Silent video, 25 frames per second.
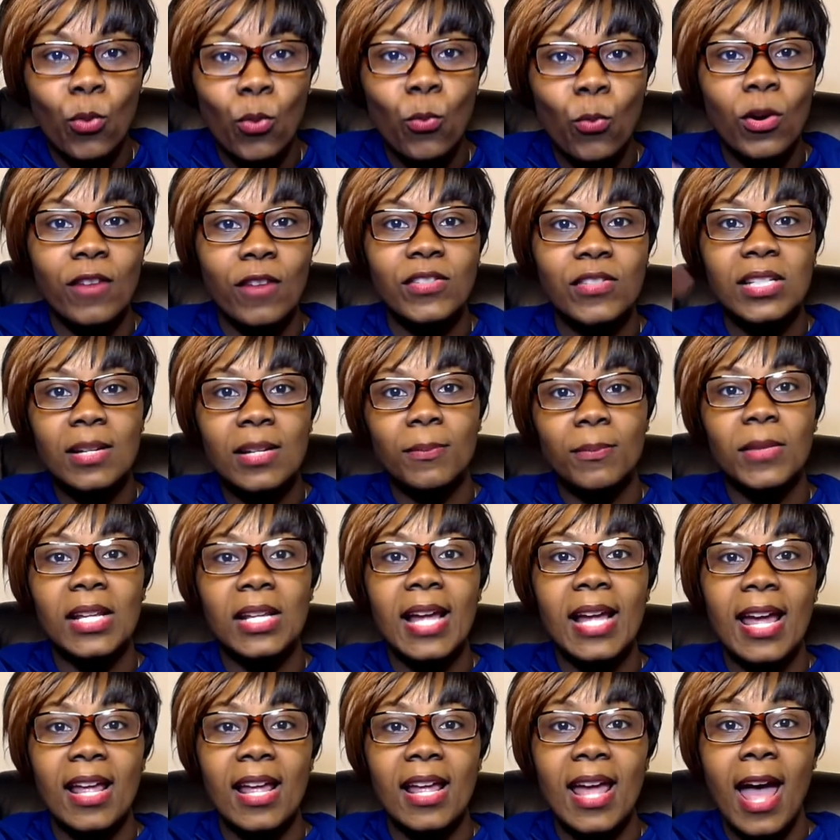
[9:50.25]
What if
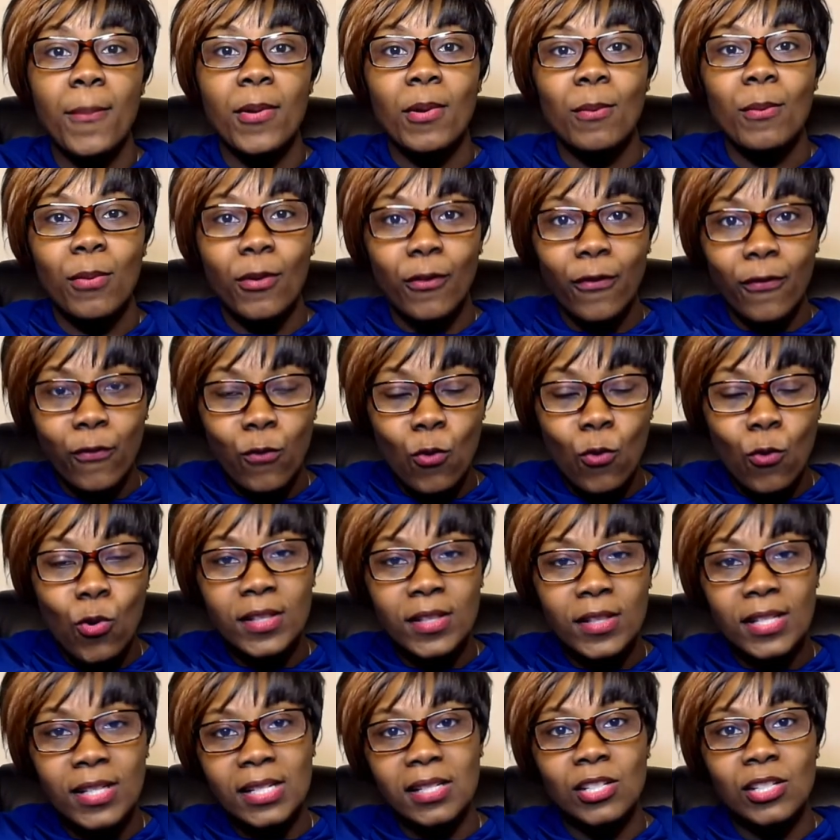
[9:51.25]
something happened before
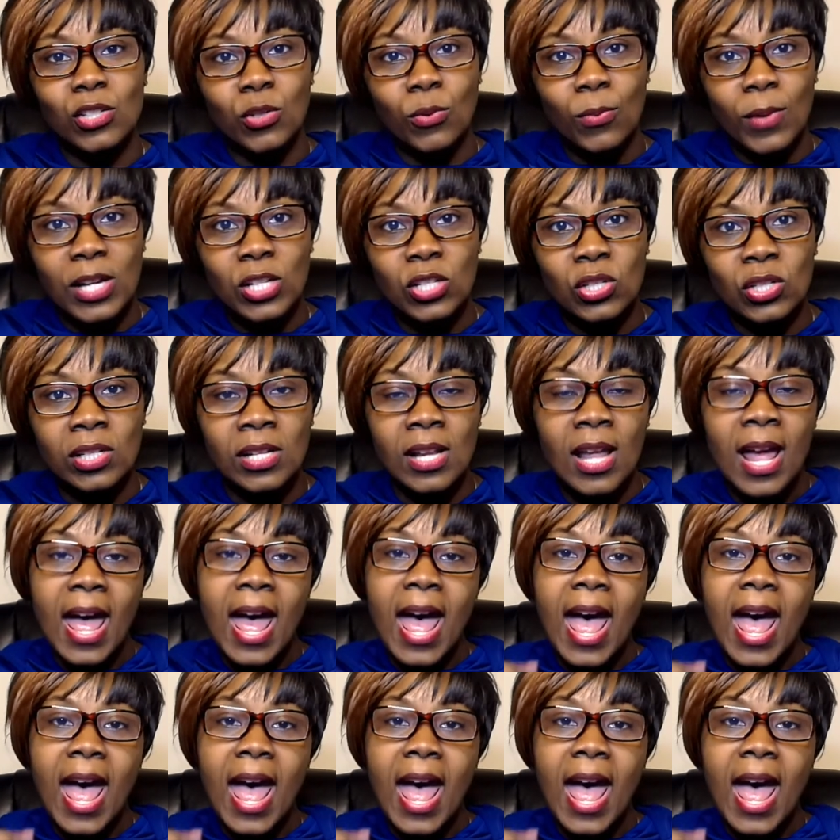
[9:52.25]
this situation?